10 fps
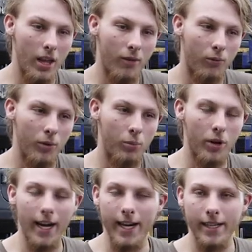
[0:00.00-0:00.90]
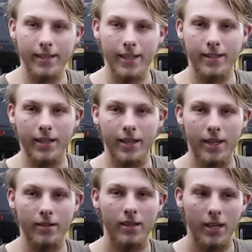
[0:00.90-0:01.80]
if we put anti-seize in
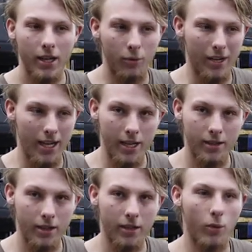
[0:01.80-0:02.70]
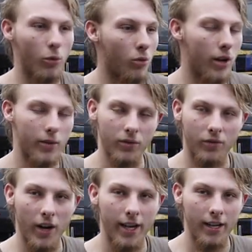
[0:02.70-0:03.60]
there it'll be easier and we won't have to
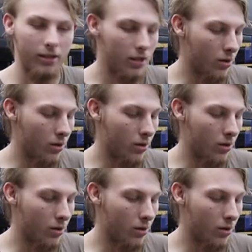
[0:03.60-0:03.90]
fight it